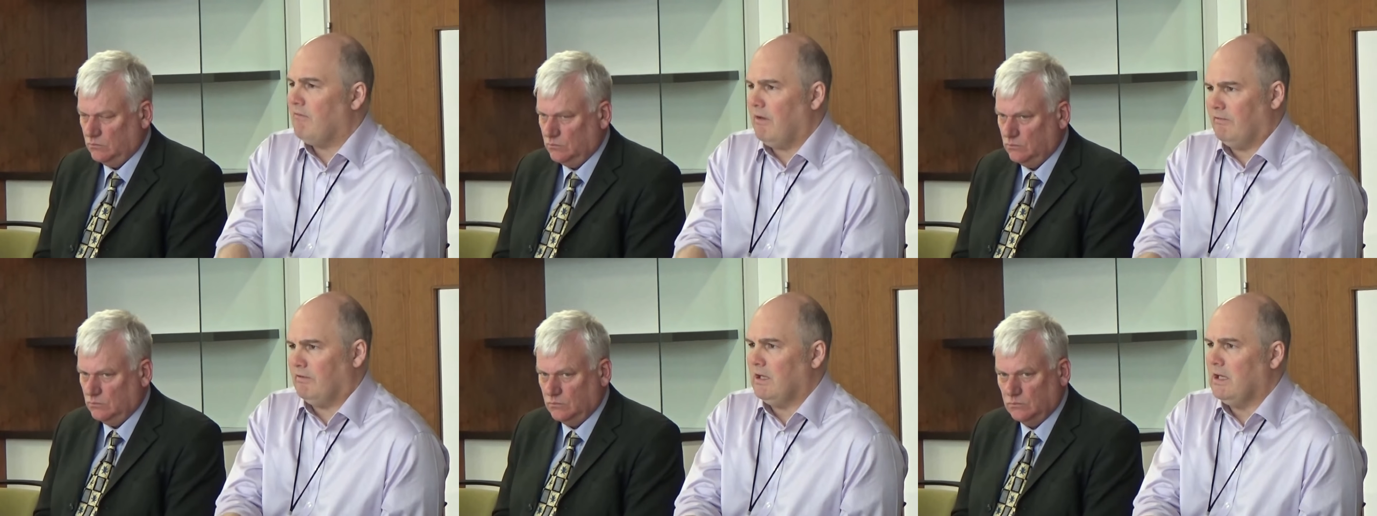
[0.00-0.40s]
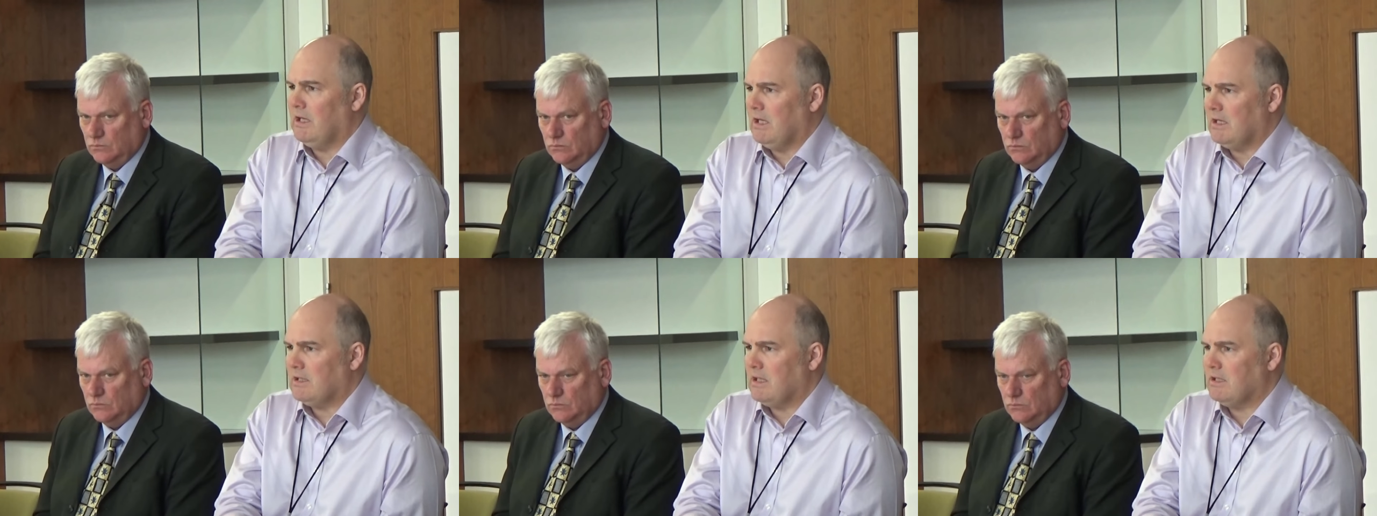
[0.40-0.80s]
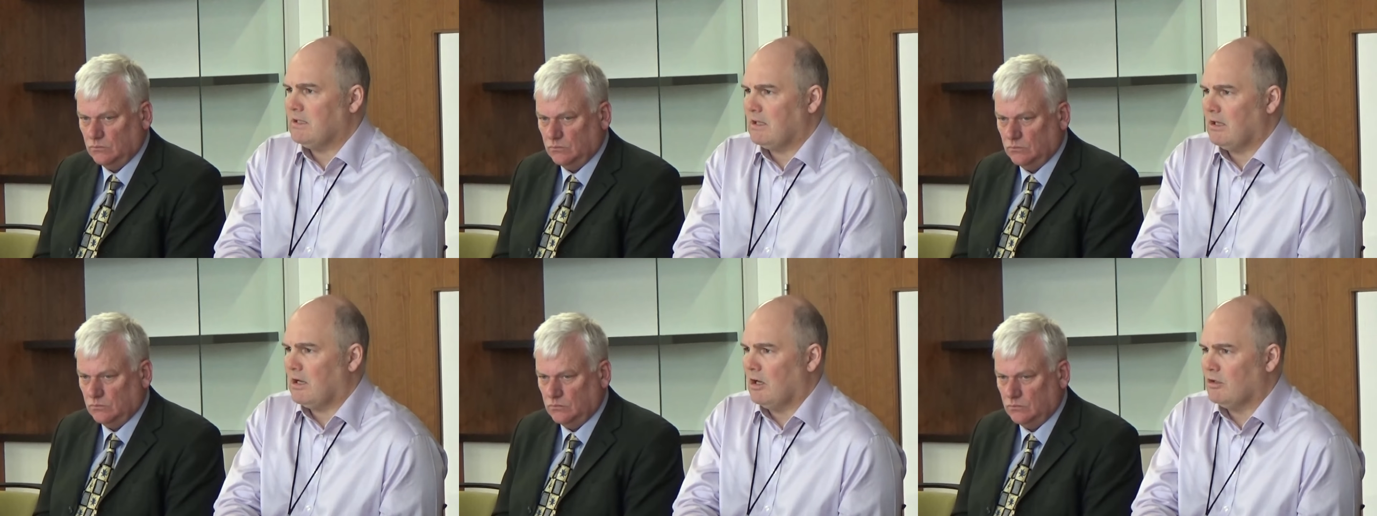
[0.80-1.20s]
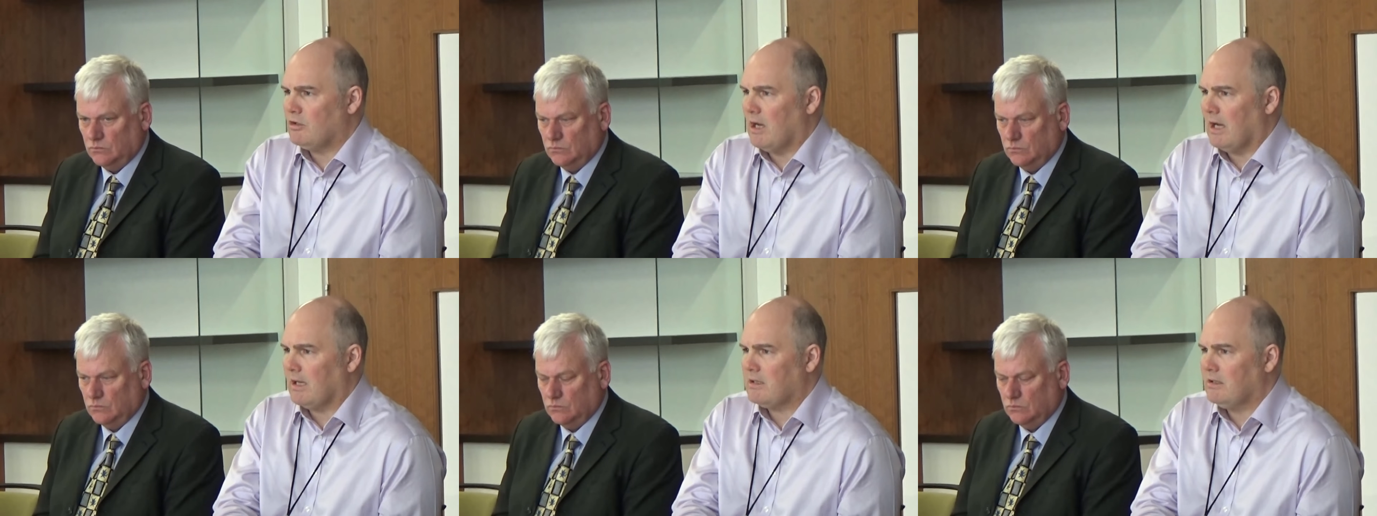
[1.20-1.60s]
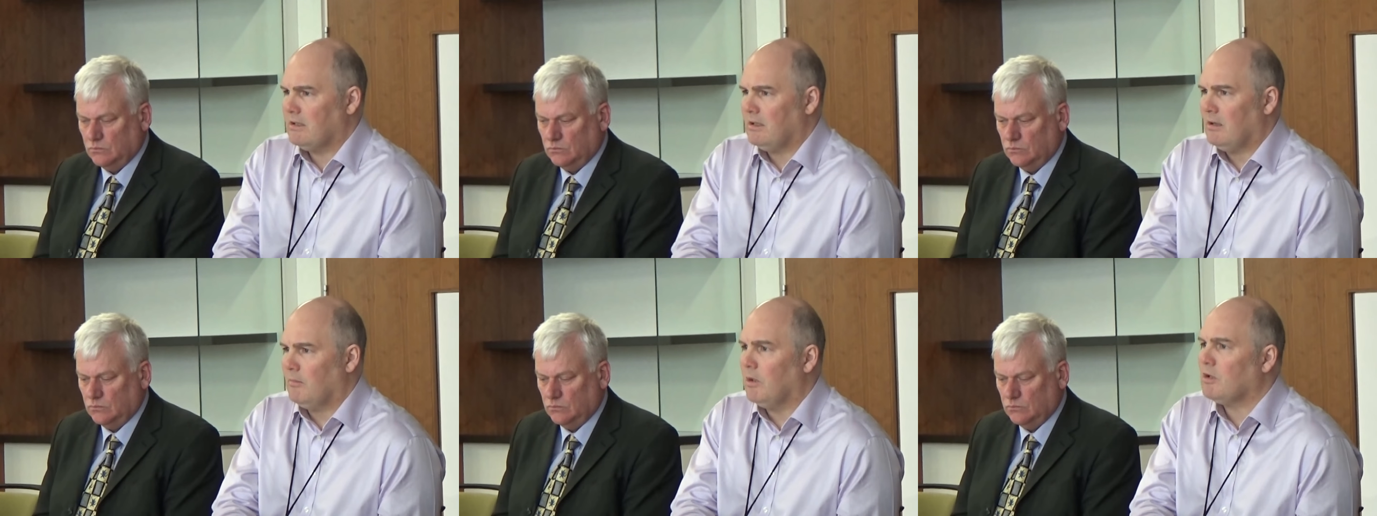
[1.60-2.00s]
Speaker 1: fifteen years into the contract,
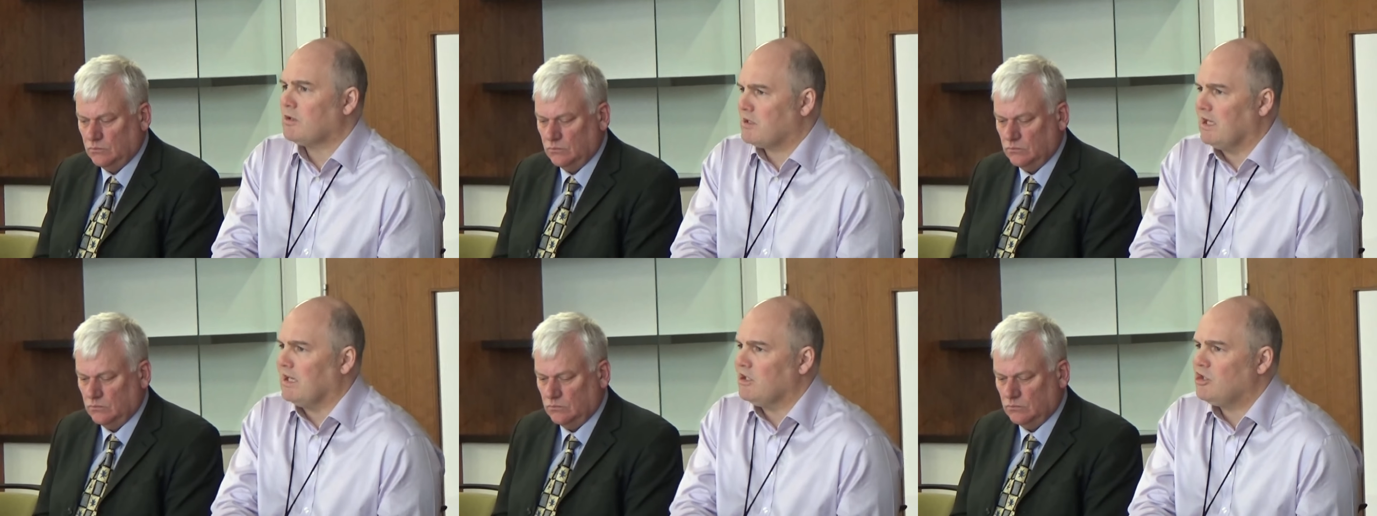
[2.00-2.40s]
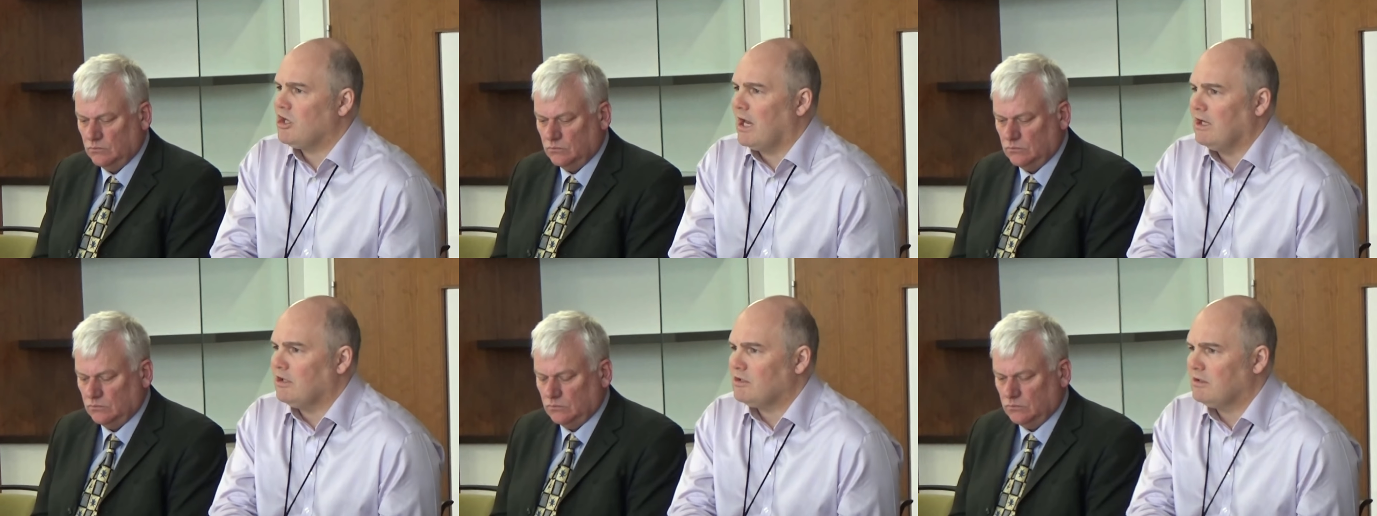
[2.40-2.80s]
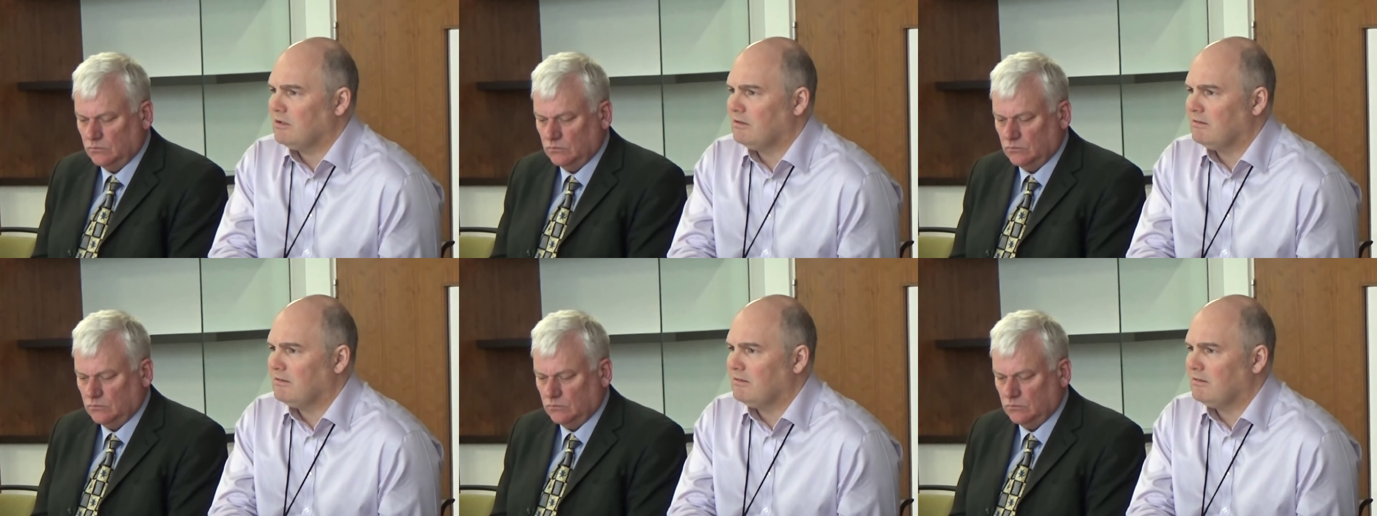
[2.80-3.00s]
because things change.